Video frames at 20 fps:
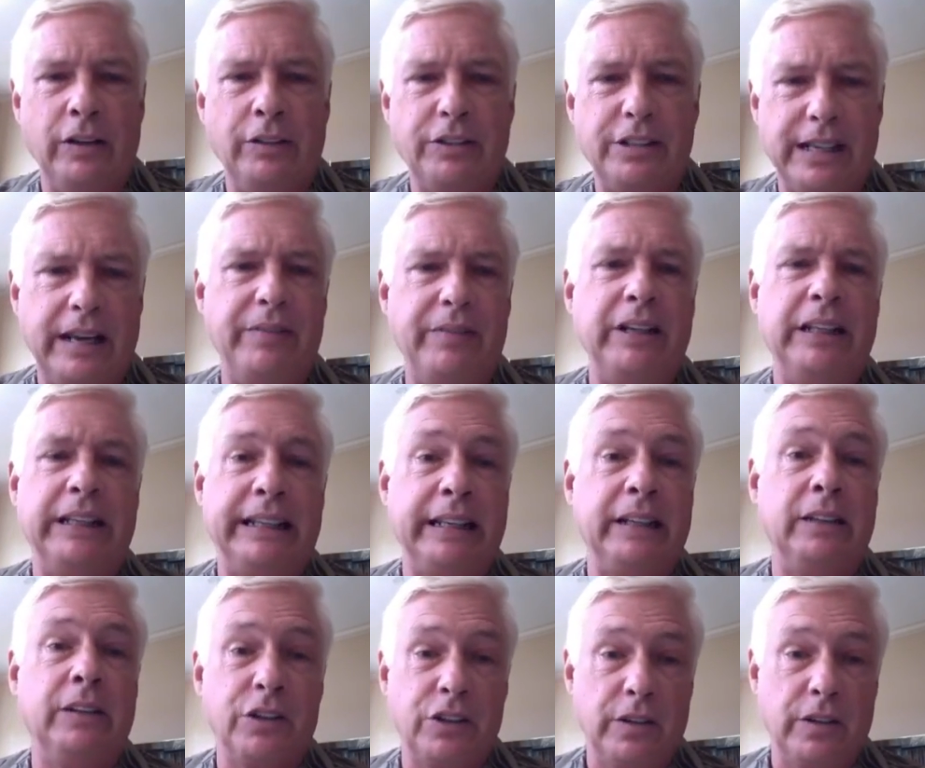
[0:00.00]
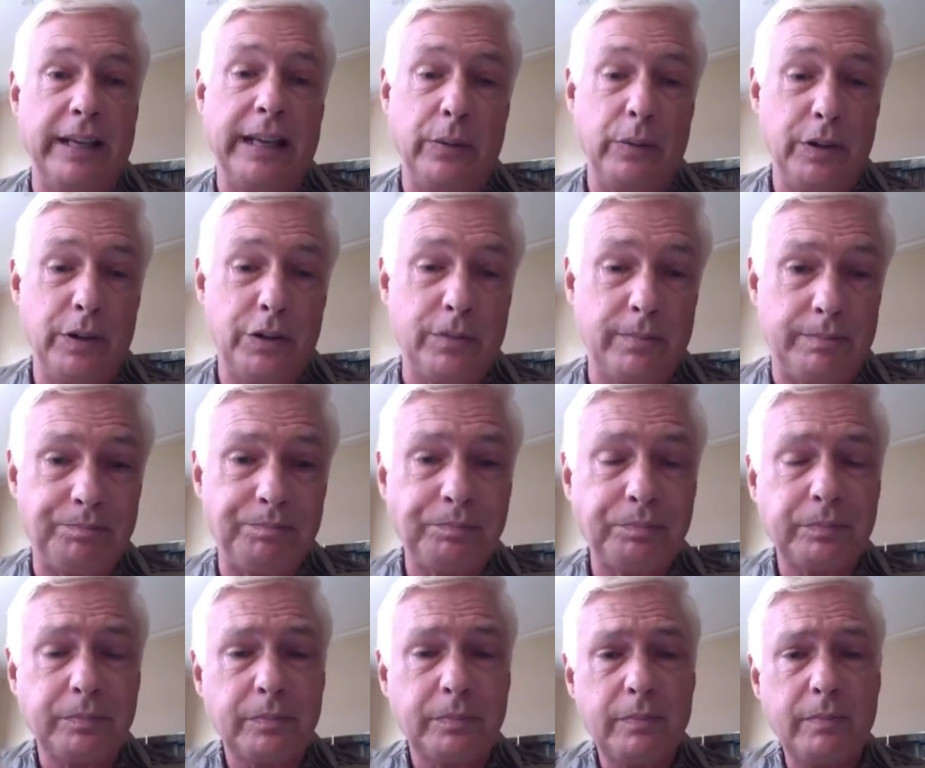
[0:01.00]
saving the English language.
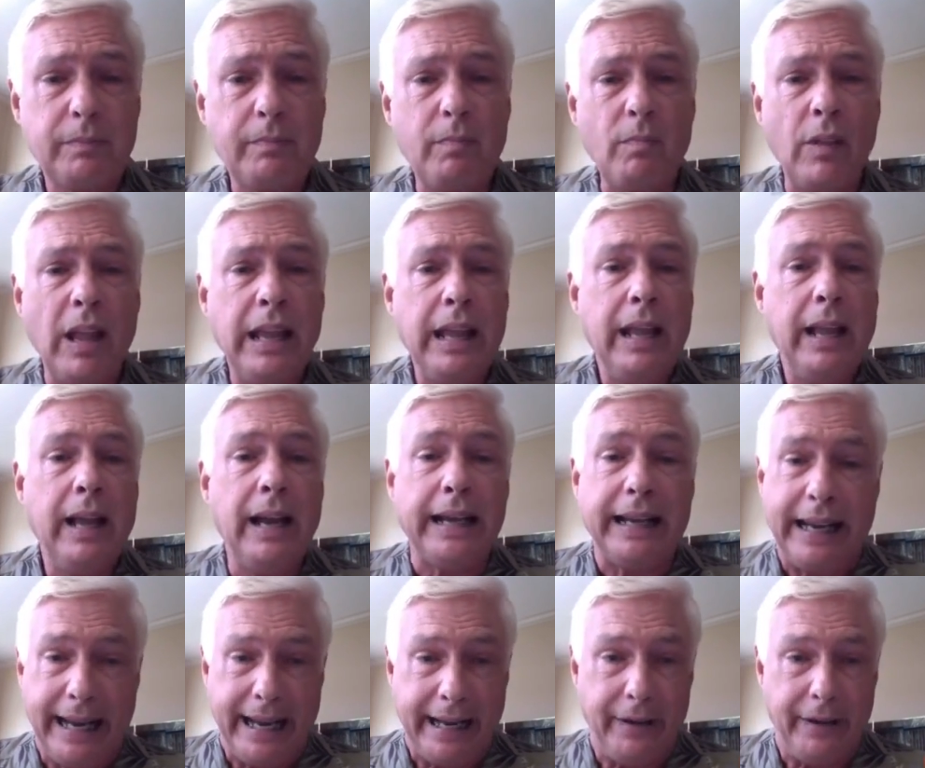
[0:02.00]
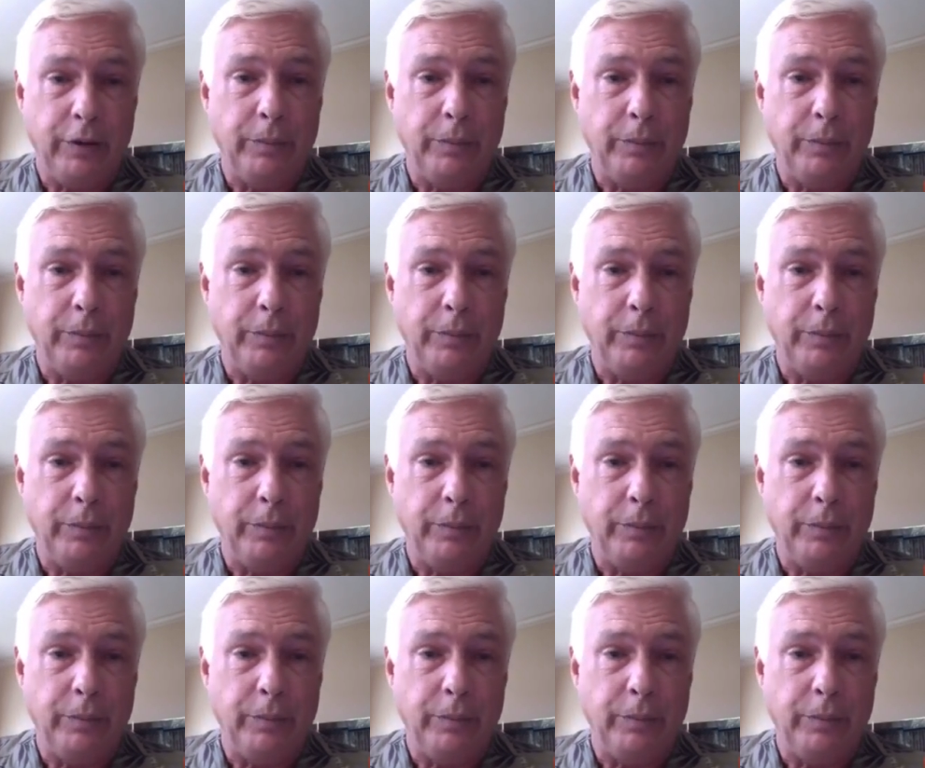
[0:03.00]
Again, the